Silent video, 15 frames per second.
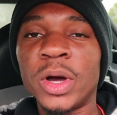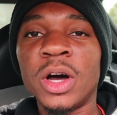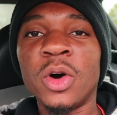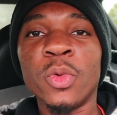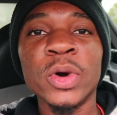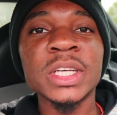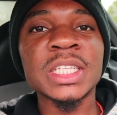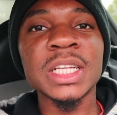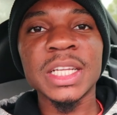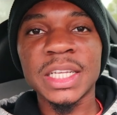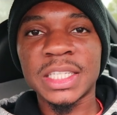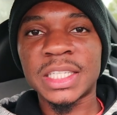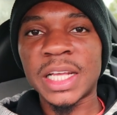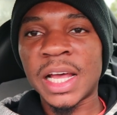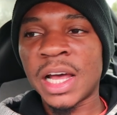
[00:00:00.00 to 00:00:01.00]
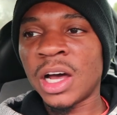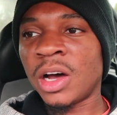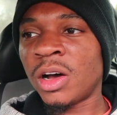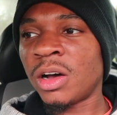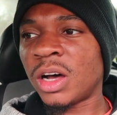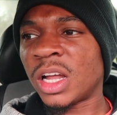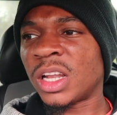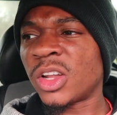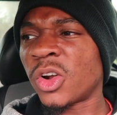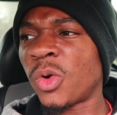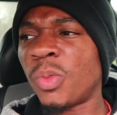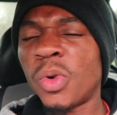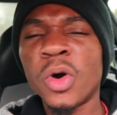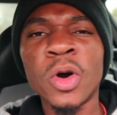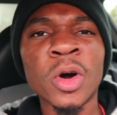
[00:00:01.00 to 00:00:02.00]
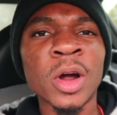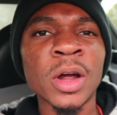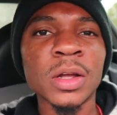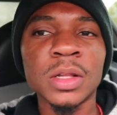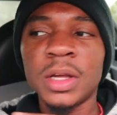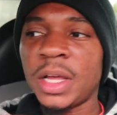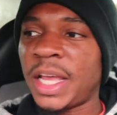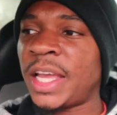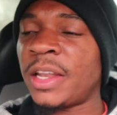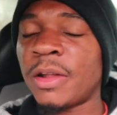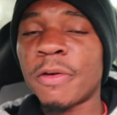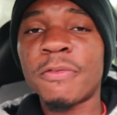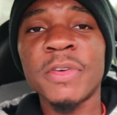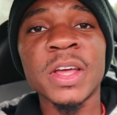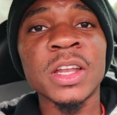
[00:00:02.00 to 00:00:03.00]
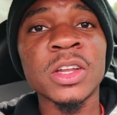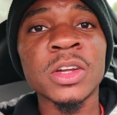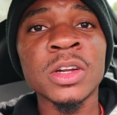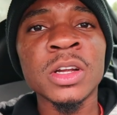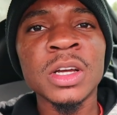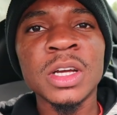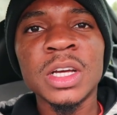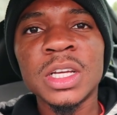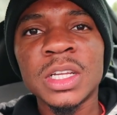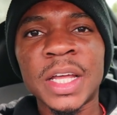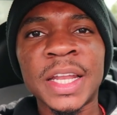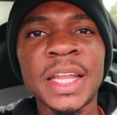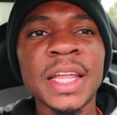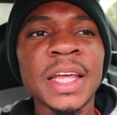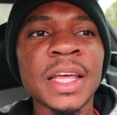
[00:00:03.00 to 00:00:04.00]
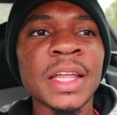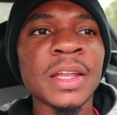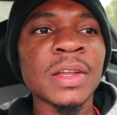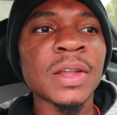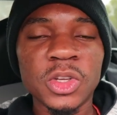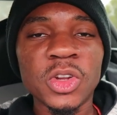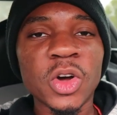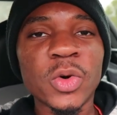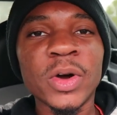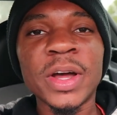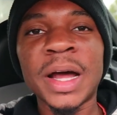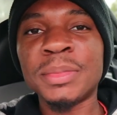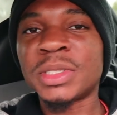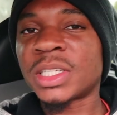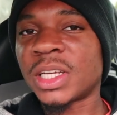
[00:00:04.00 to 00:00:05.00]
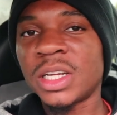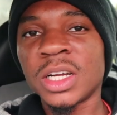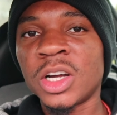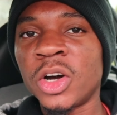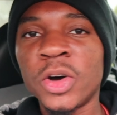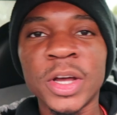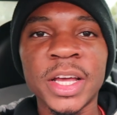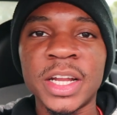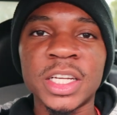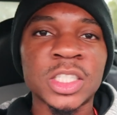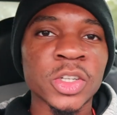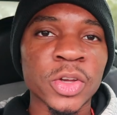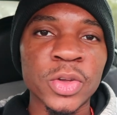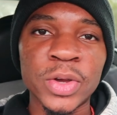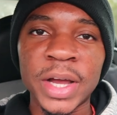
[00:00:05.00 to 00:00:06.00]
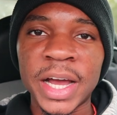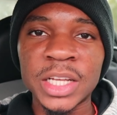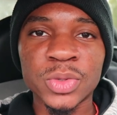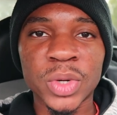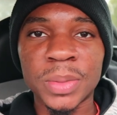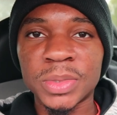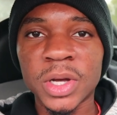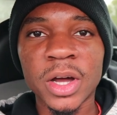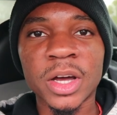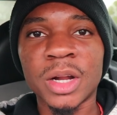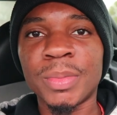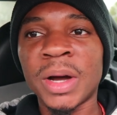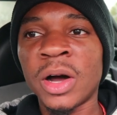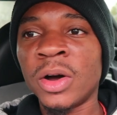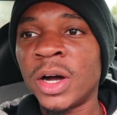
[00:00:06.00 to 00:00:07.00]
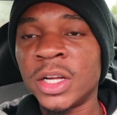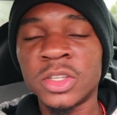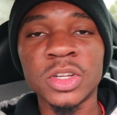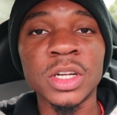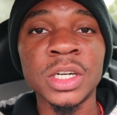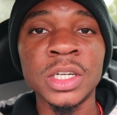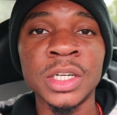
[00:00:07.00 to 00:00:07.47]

well, whistling sound a little more in the fender. And then, you know what, I'm just gonna go ahead and show you guys what I'm talking about under the